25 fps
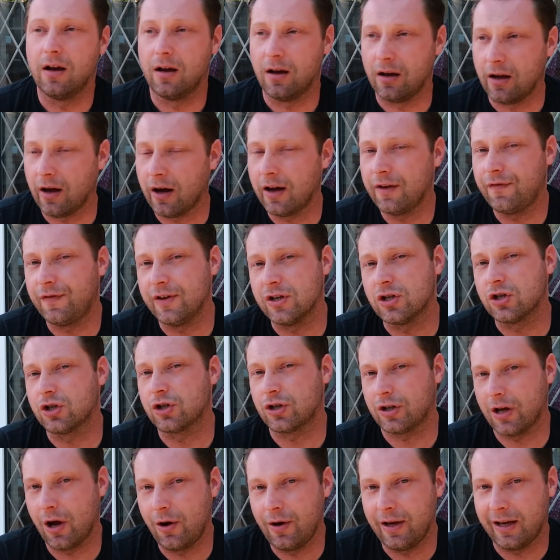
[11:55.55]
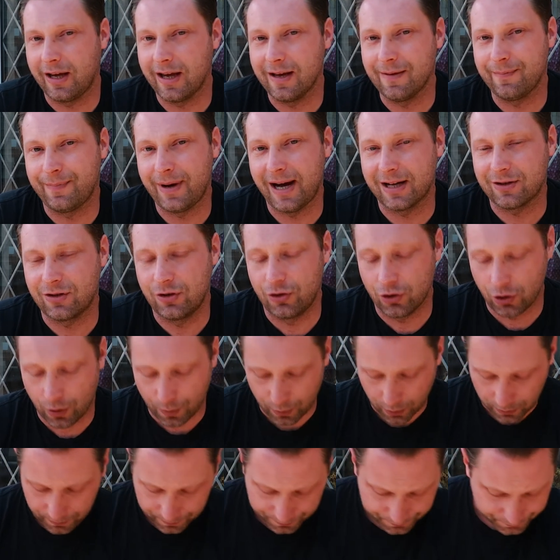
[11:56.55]
Life is slowly getting back to
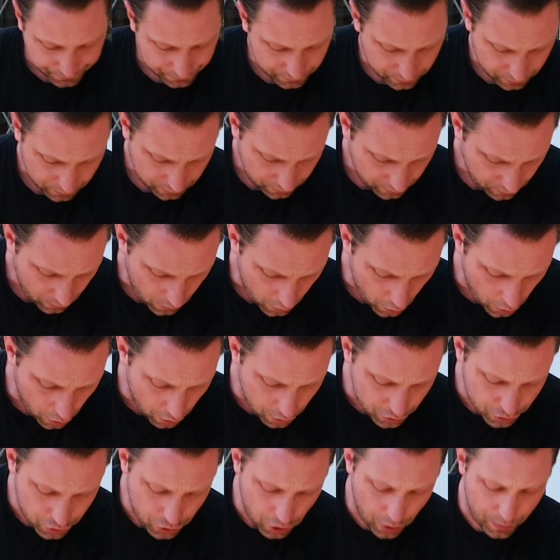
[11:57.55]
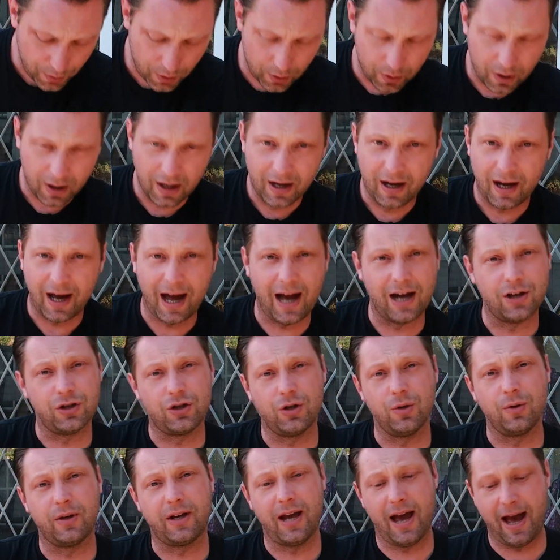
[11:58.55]
normal, or as normal
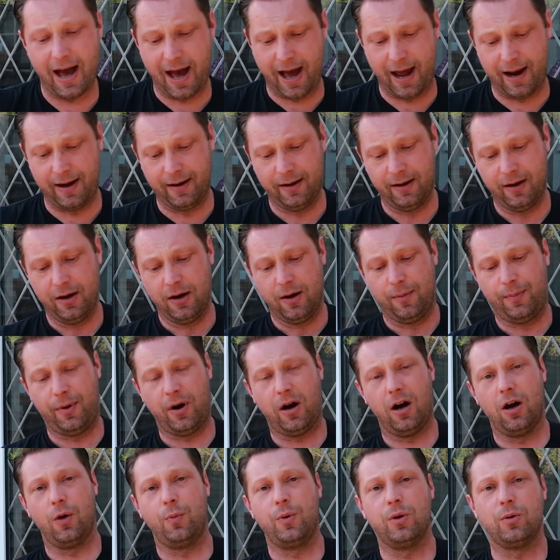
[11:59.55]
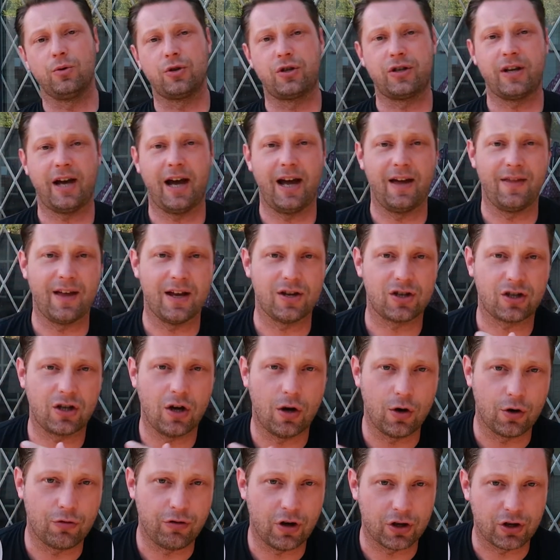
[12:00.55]
as you can. But I will say that
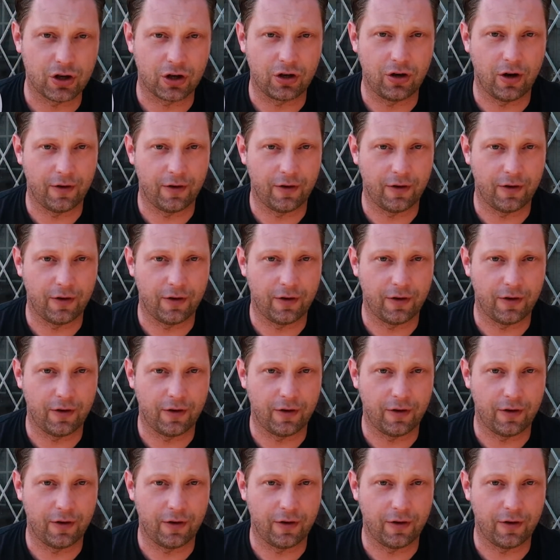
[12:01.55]
Skull Crusher